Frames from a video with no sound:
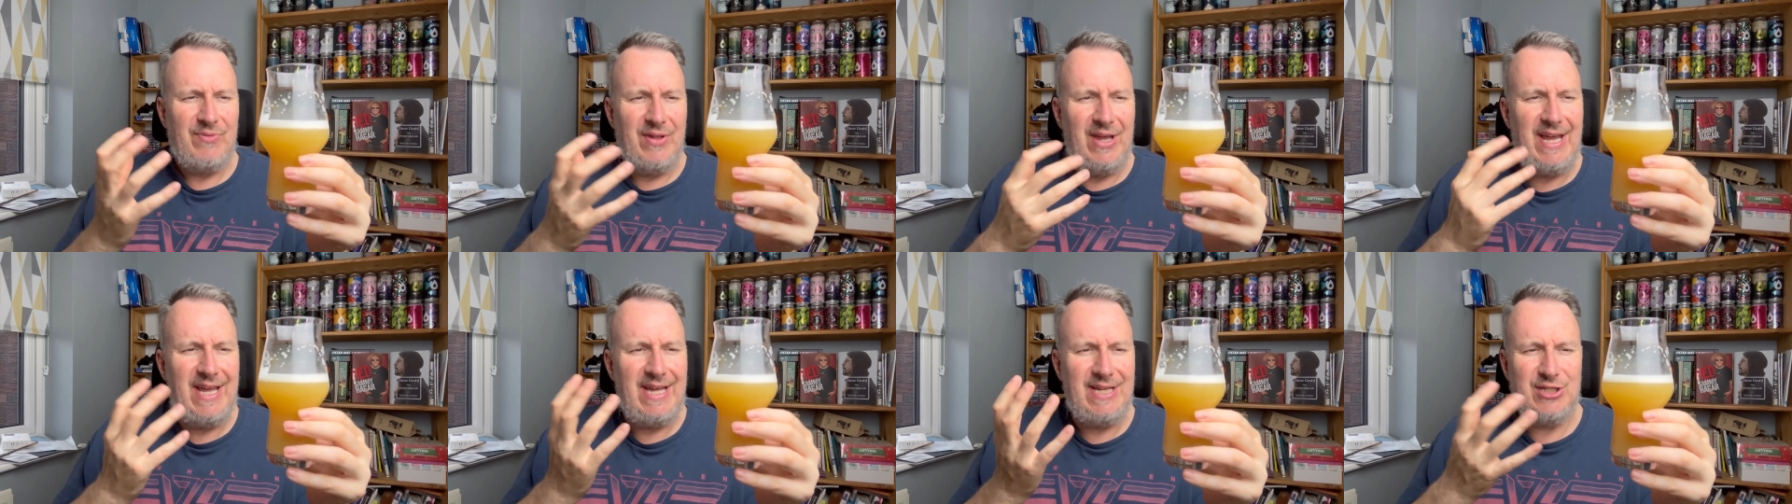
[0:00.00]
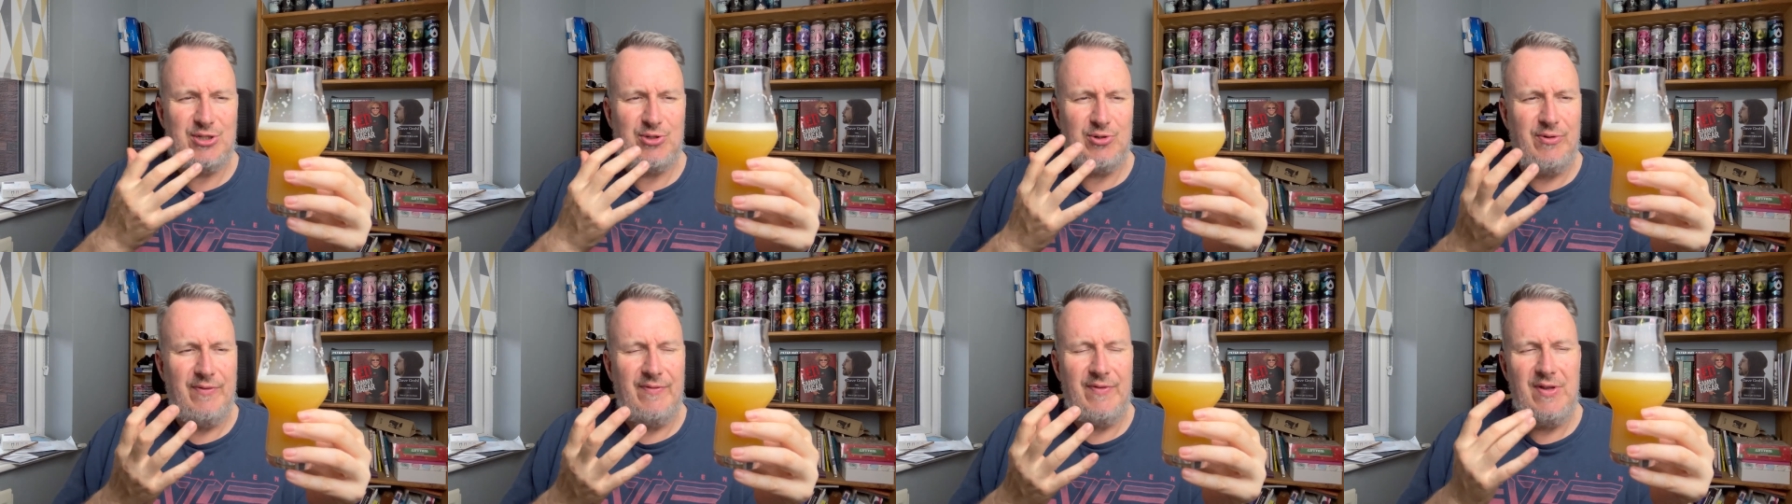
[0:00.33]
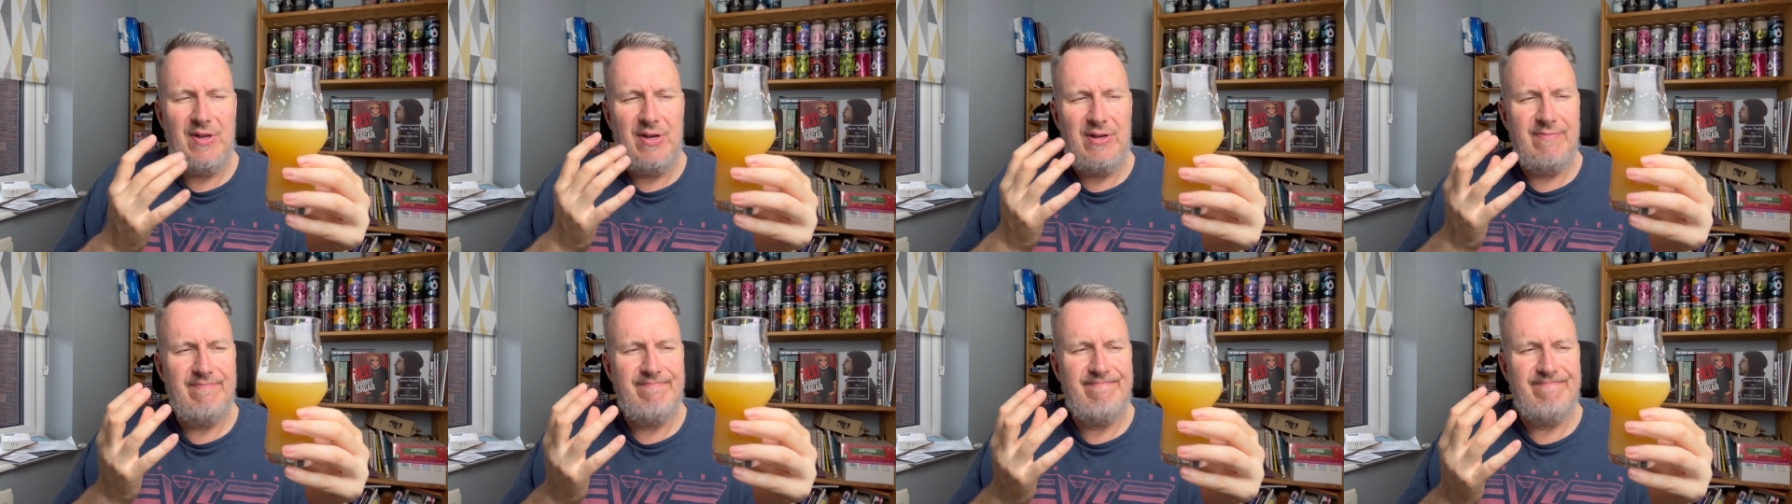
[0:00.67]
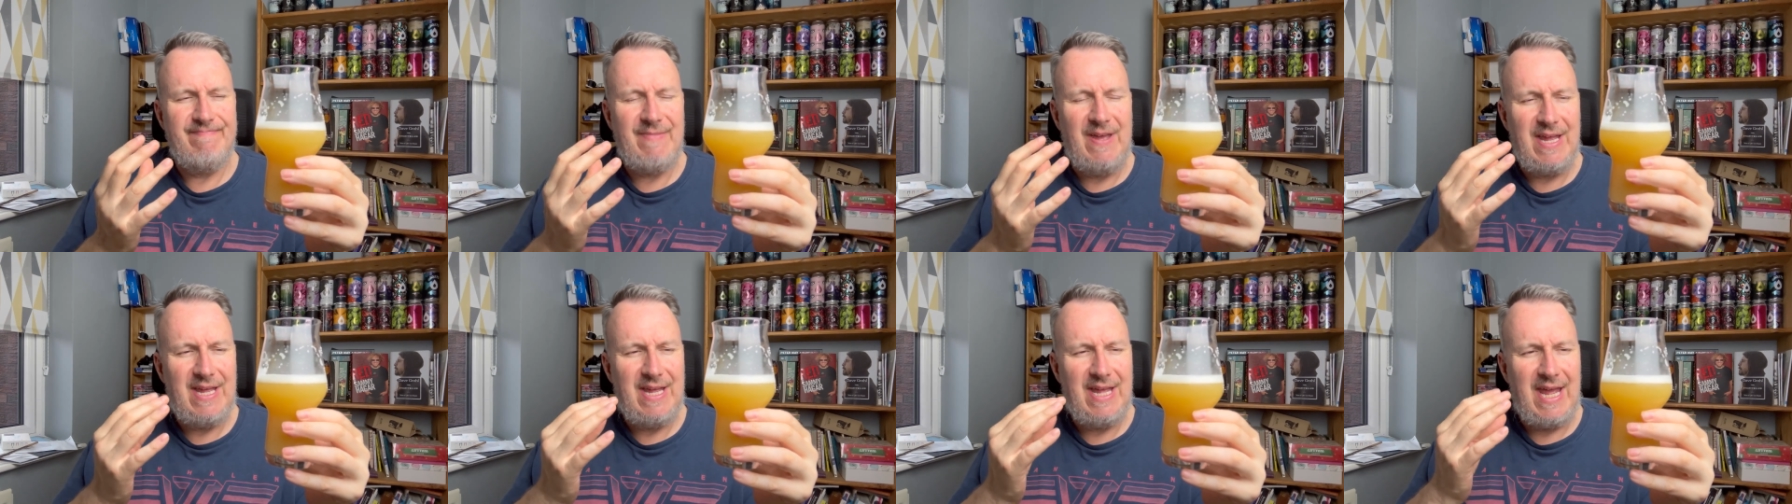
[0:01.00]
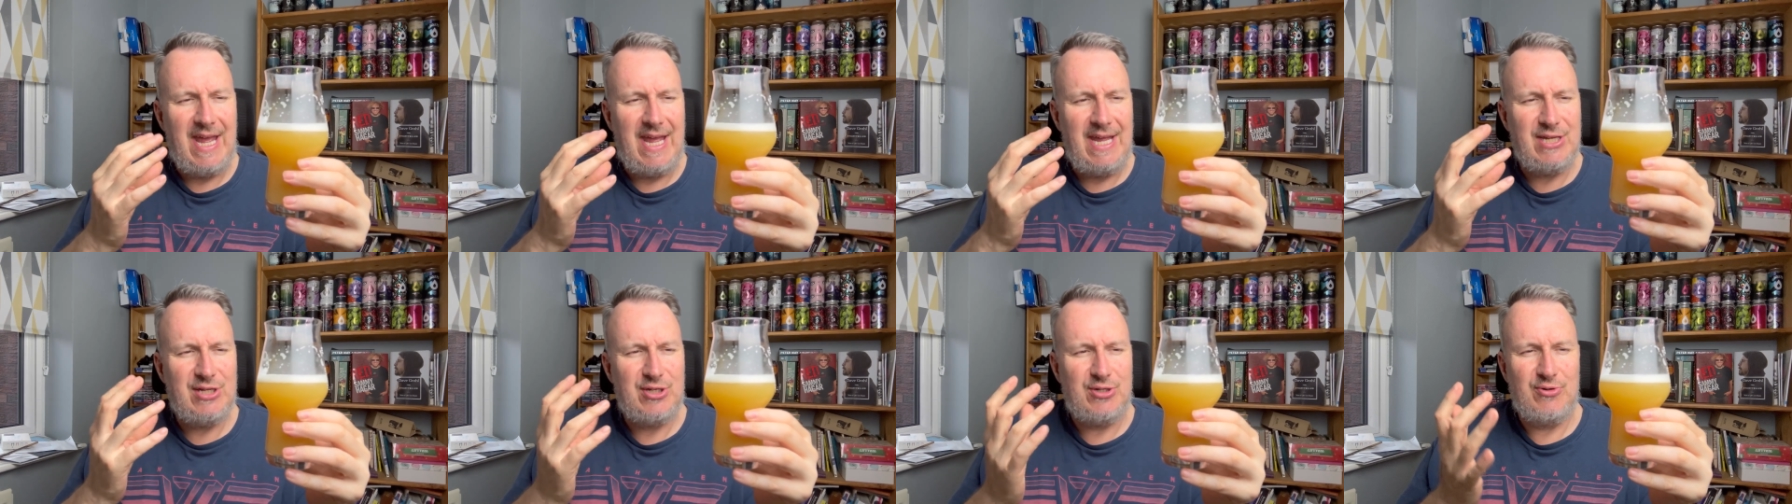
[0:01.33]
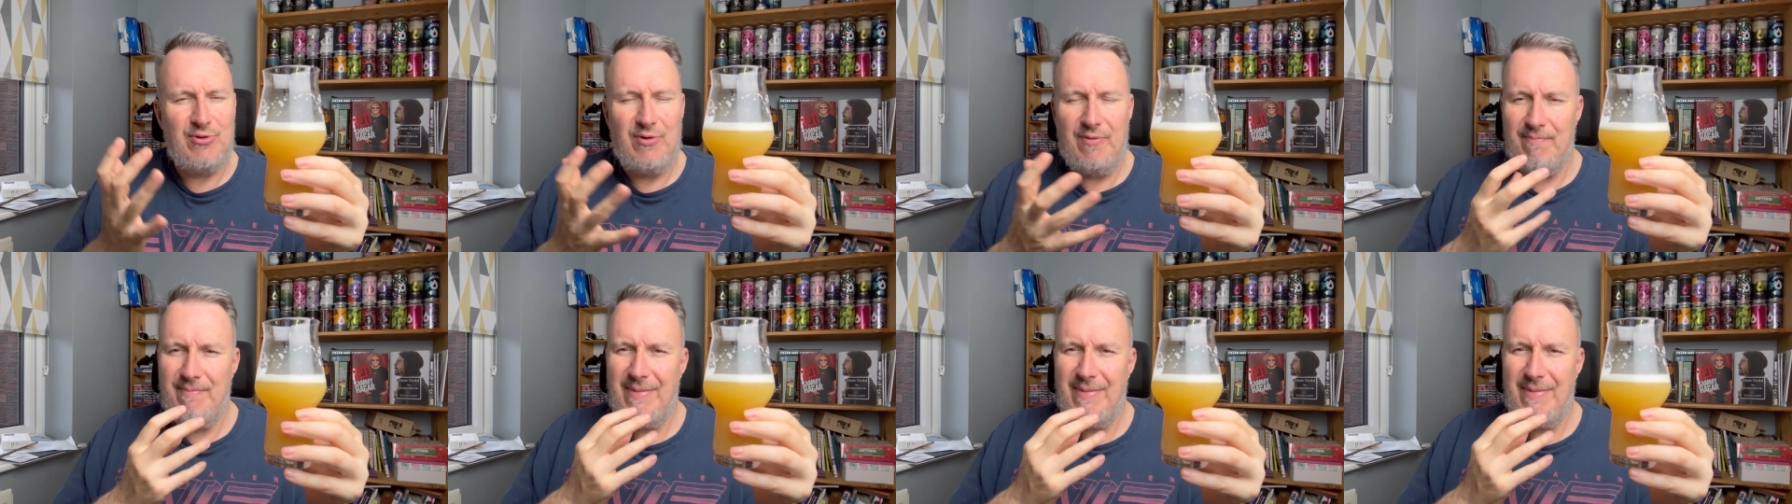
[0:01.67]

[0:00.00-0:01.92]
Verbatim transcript: It sort of it sort of